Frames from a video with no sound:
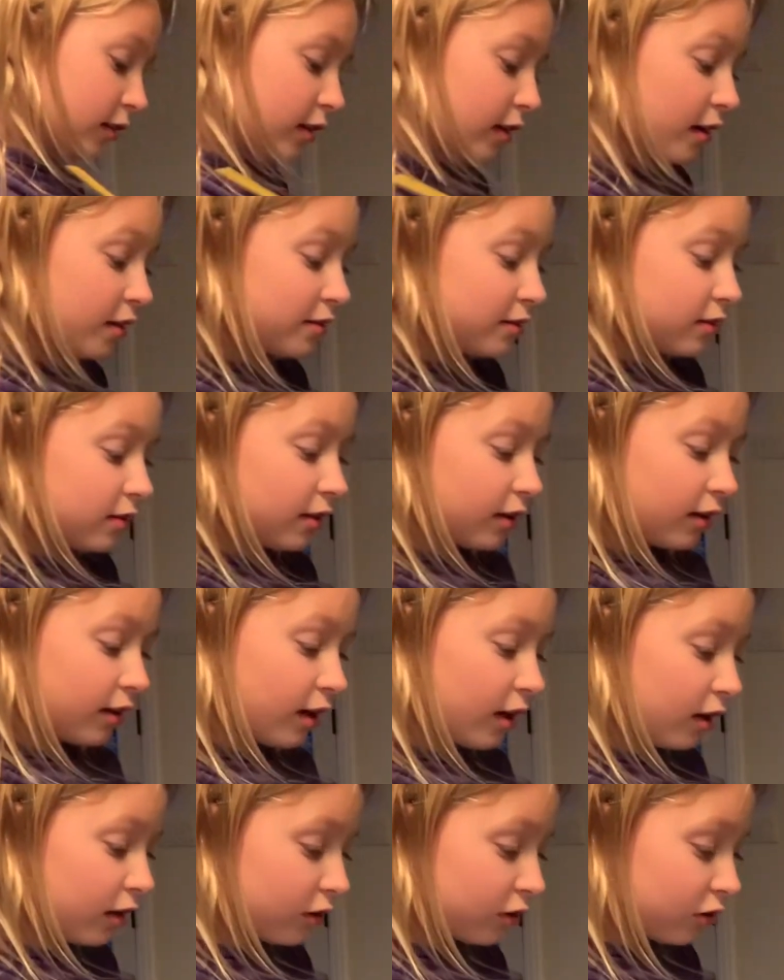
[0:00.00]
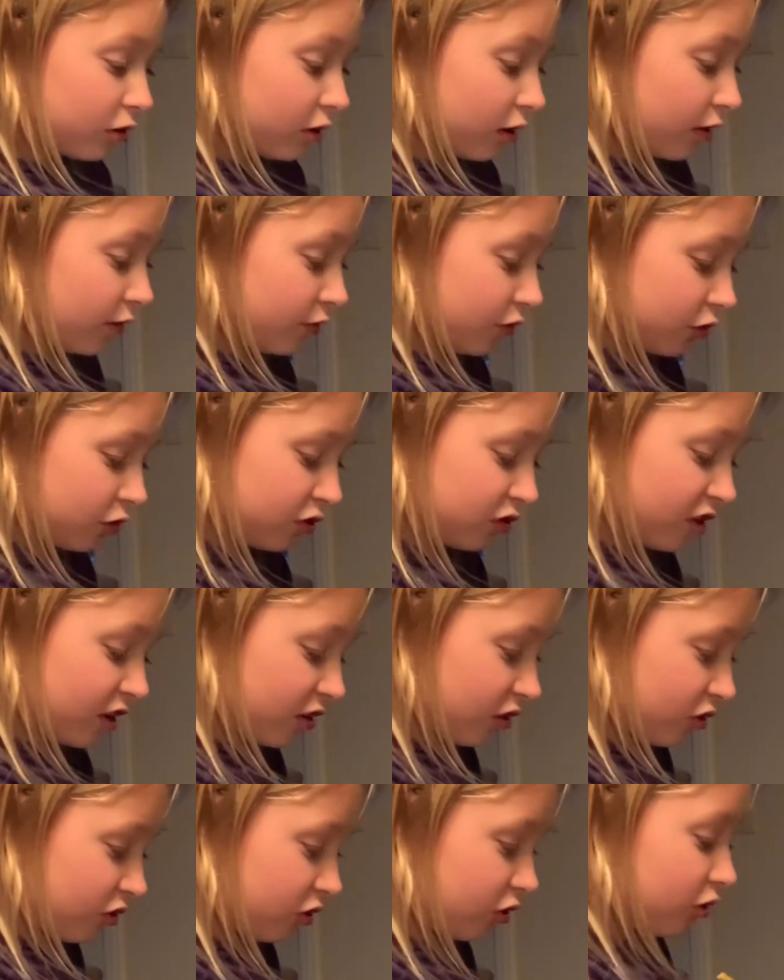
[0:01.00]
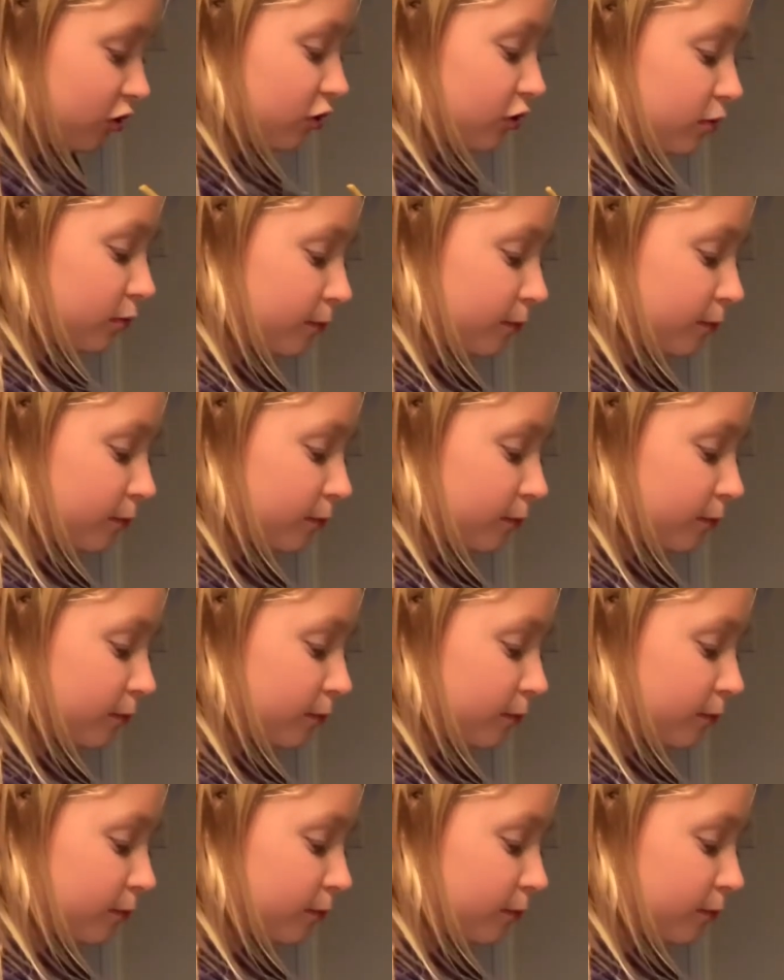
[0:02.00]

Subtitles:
get the color of your center